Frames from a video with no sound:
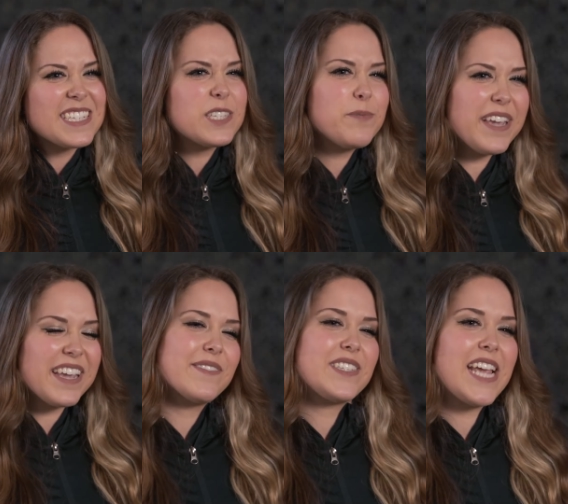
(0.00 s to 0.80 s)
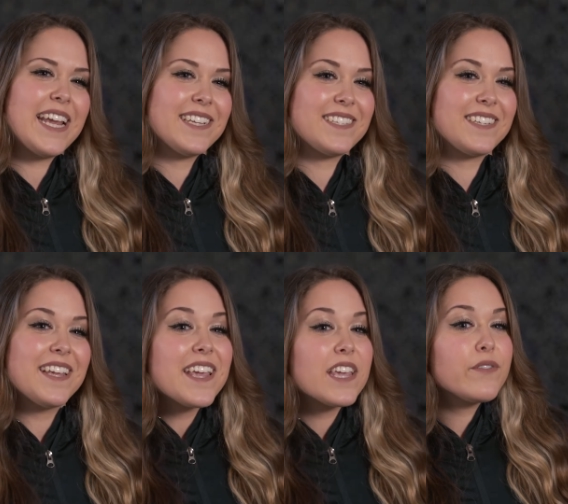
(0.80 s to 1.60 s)
Speaking of
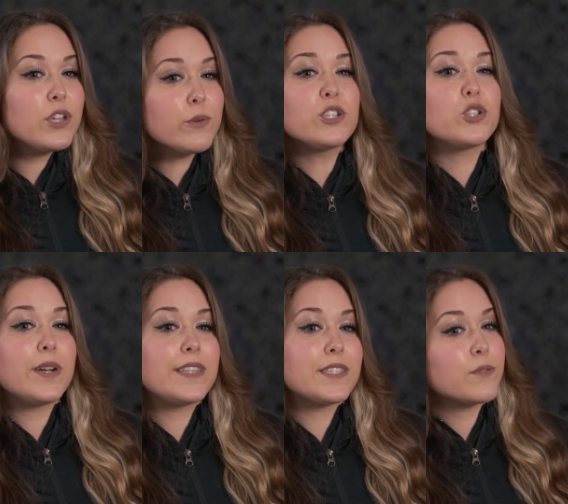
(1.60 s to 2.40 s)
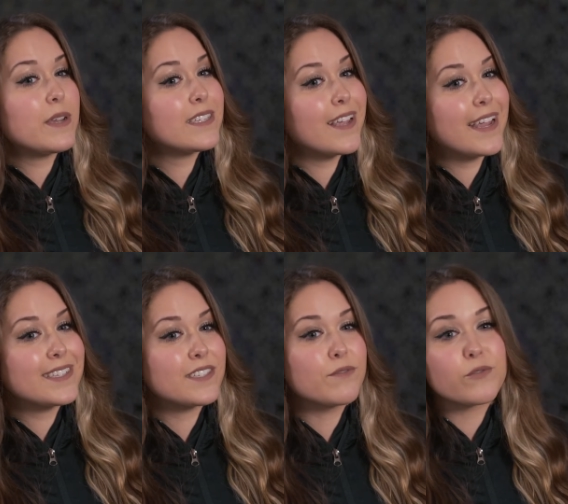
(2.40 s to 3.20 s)
taste, if you enjoy the sweet
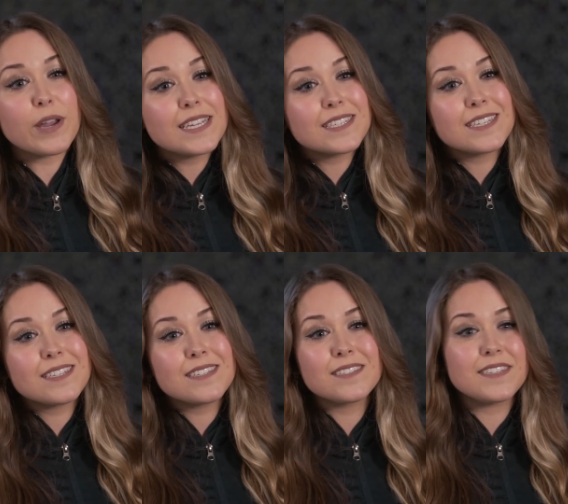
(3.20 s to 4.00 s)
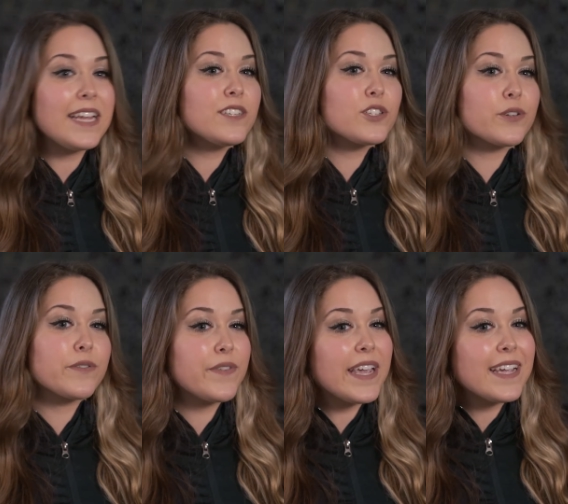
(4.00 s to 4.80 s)
taste of raisins, dates,
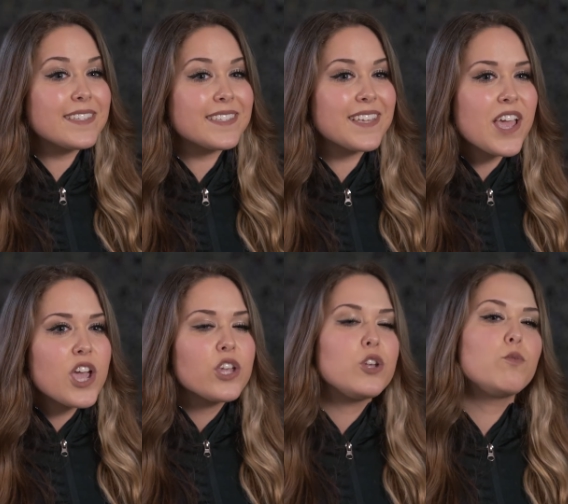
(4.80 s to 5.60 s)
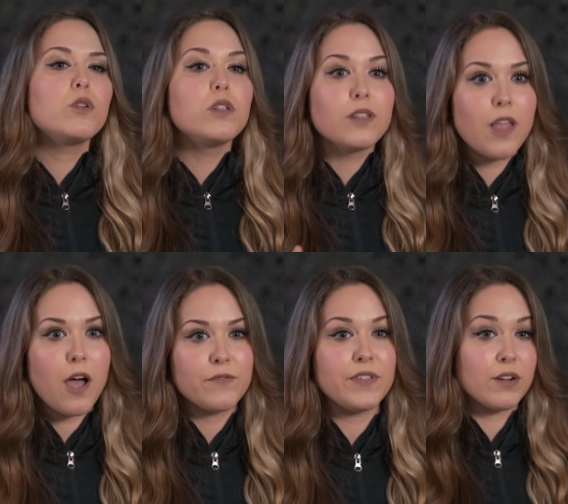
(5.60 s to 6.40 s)
or figs, you will
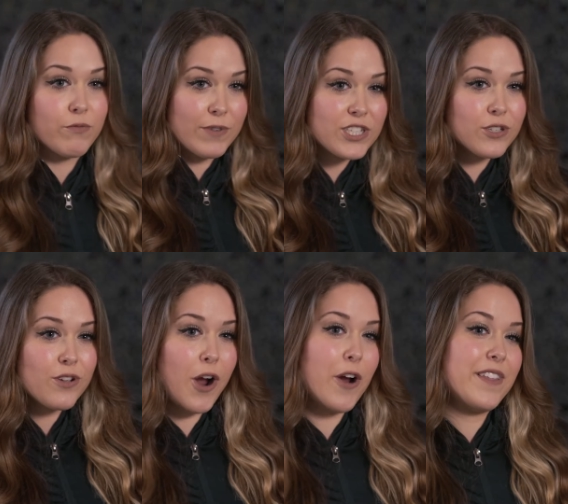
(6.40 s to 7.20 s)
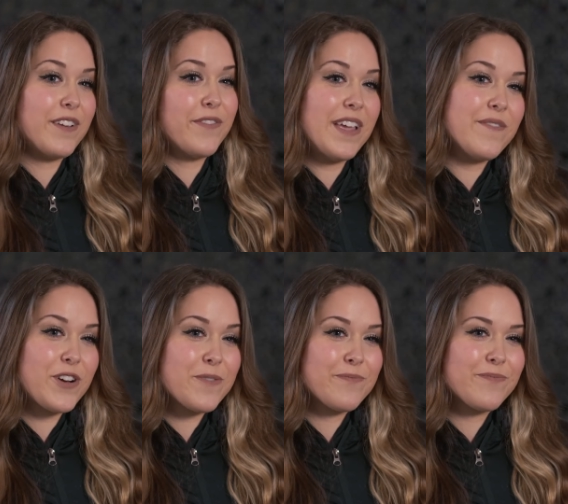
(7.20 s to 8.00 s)
love the original garlic
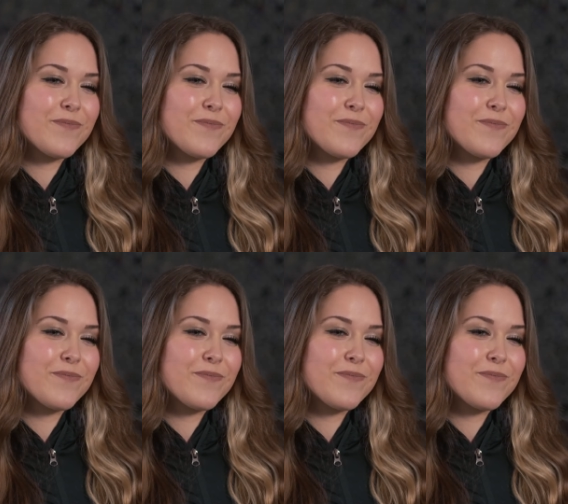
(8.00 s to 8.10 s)
flavor.